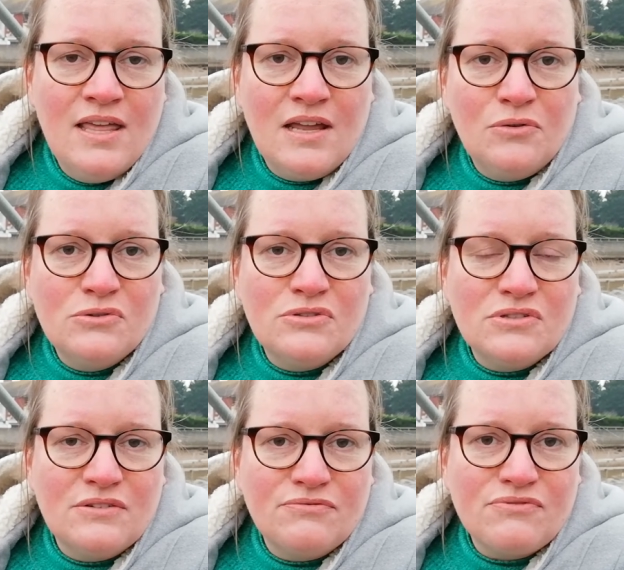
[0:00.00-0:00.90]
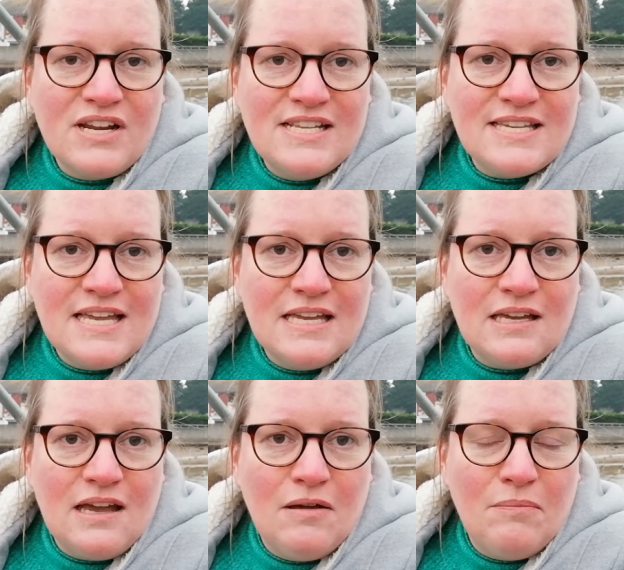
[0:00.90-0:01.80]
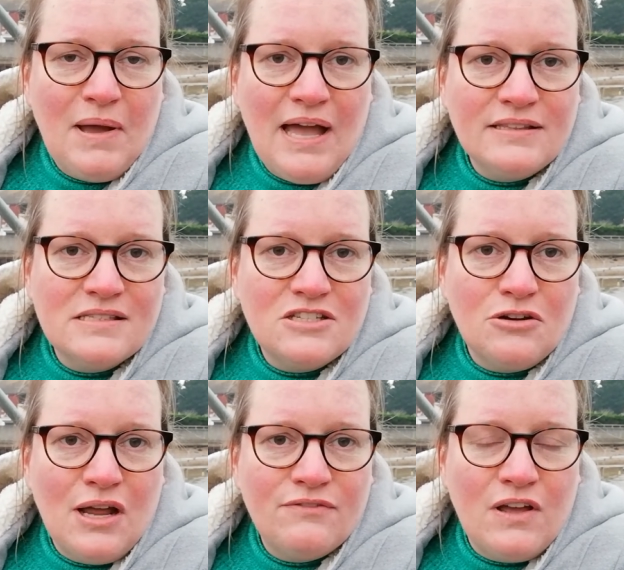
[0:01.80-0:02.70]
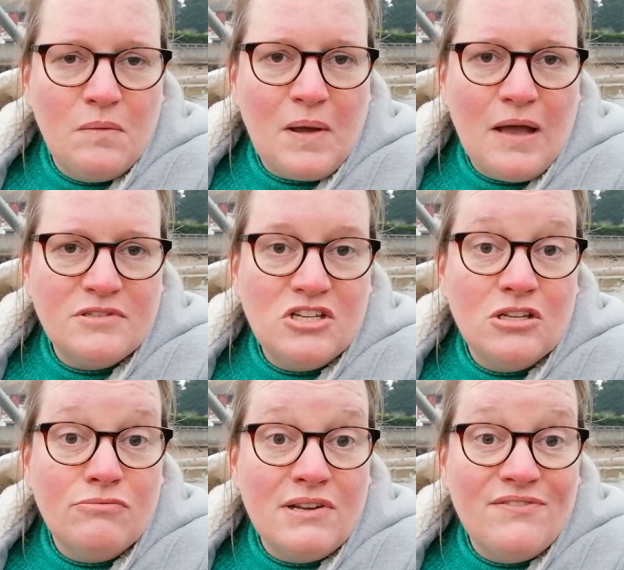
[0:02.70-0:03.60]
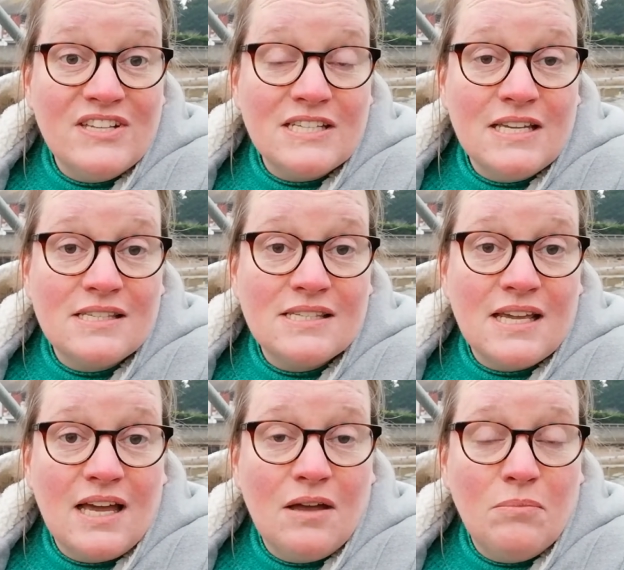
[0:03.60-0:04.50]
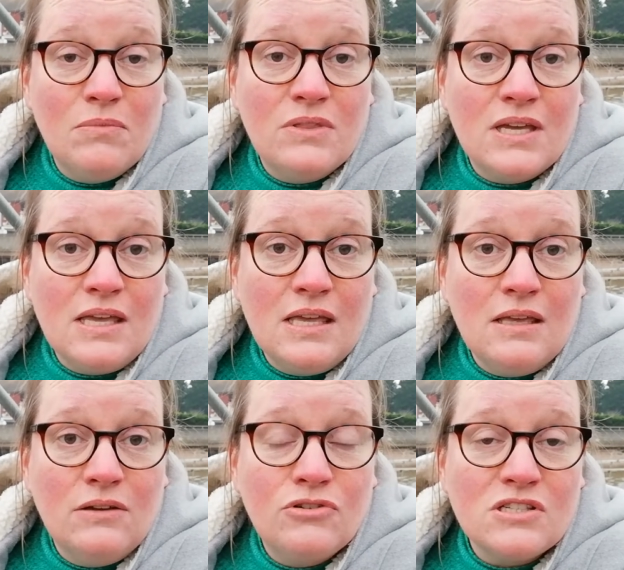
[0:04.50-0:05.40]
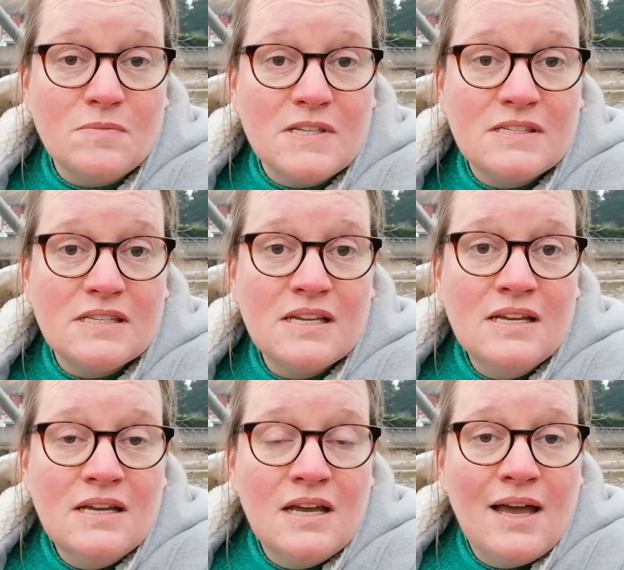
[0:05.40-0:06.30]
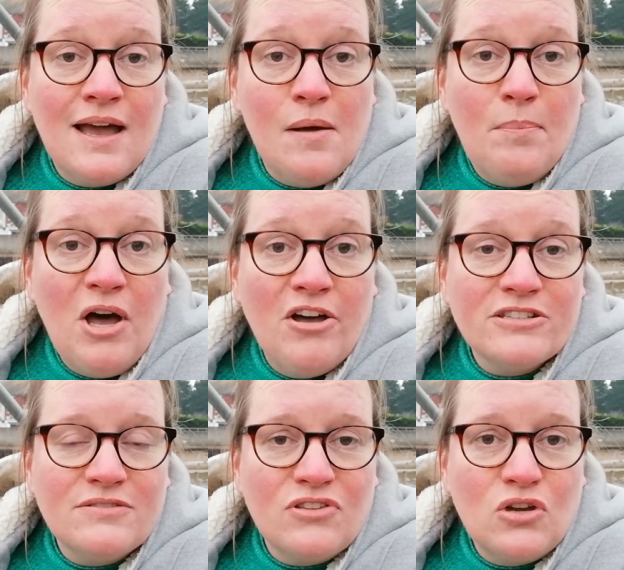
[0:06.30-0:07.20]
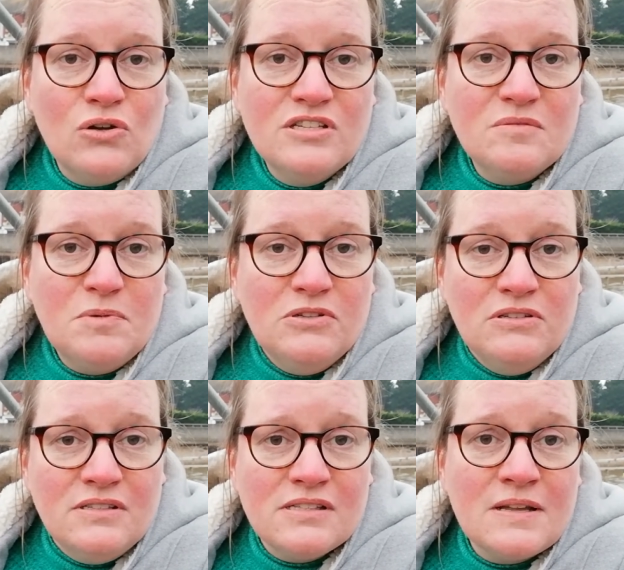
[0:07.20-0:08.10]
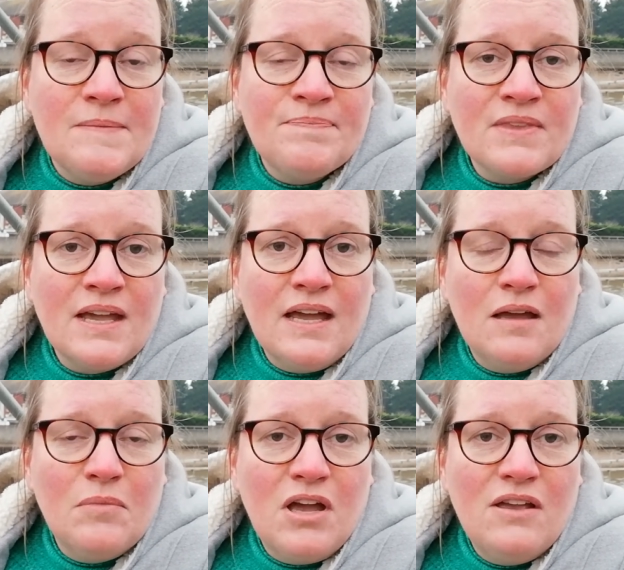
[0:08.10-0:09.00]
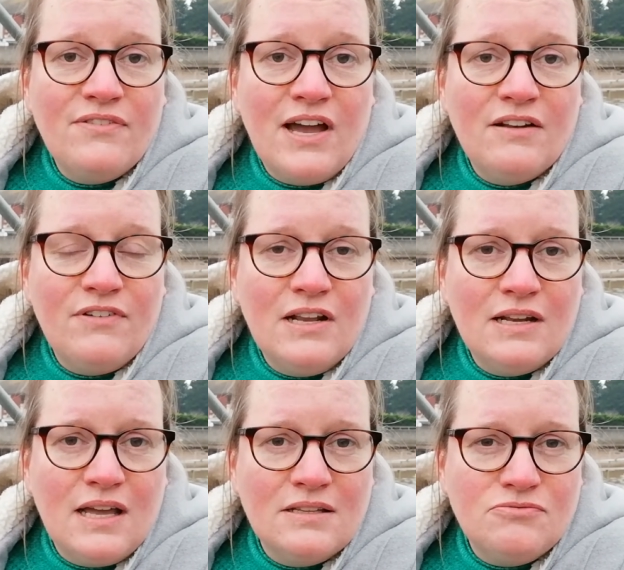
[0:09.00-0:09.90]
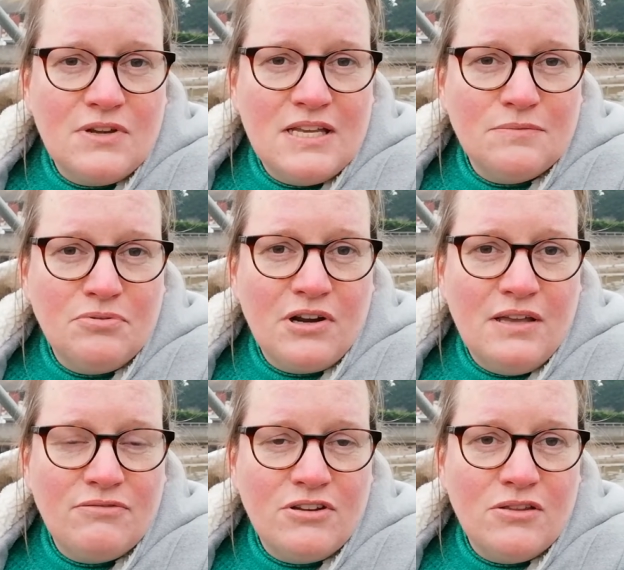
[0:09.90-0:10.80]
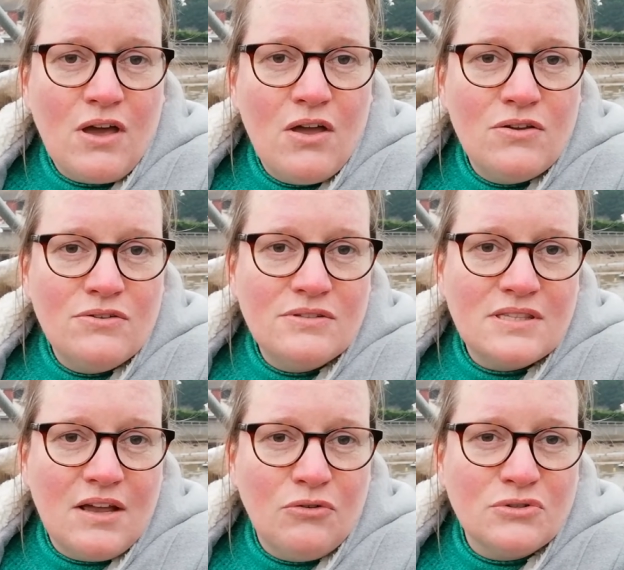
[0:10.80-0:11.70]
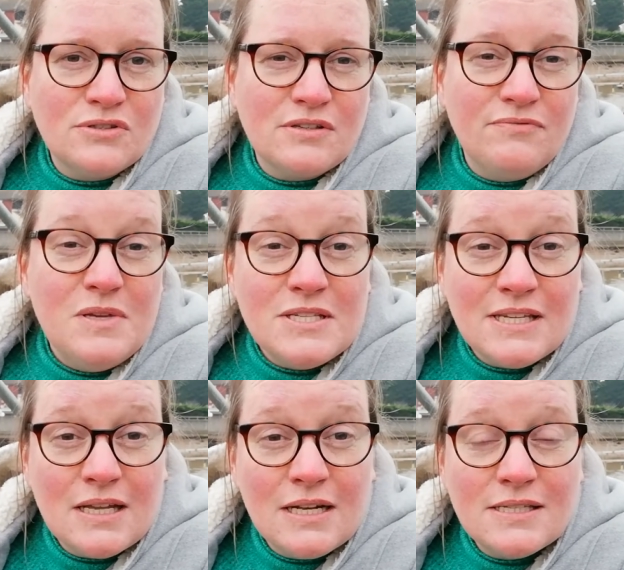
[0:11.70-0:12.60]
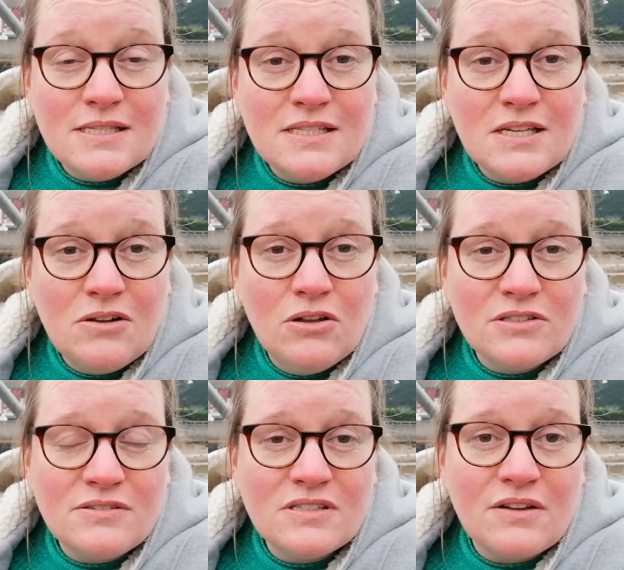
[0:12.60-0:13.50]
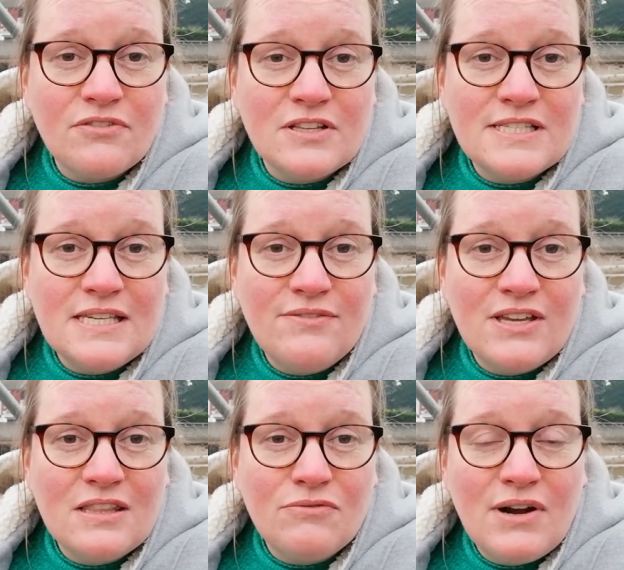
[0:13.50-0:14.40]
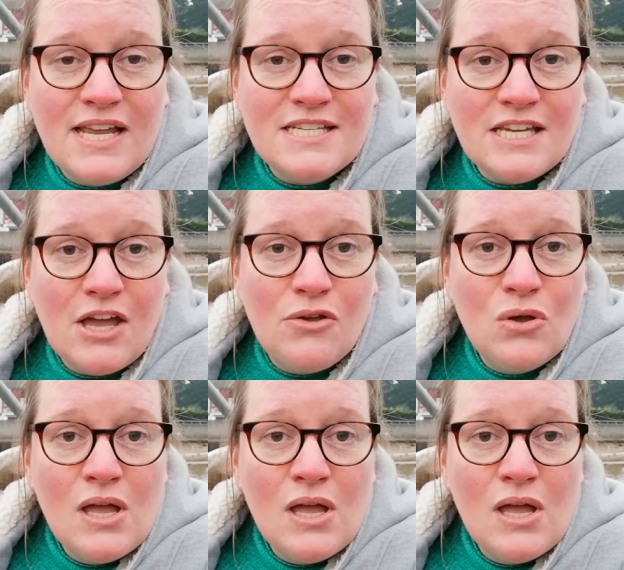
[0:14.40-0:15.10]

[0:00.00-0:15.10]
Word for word: There are all sorts of reading um, patterns through Advent, perhaps you could revisit um, the Christmas uh, parts of the Gospels. Um, over Advent and read and pray through those. There are all sorts of music you can listen to, lots of stuff on the TV and the radio,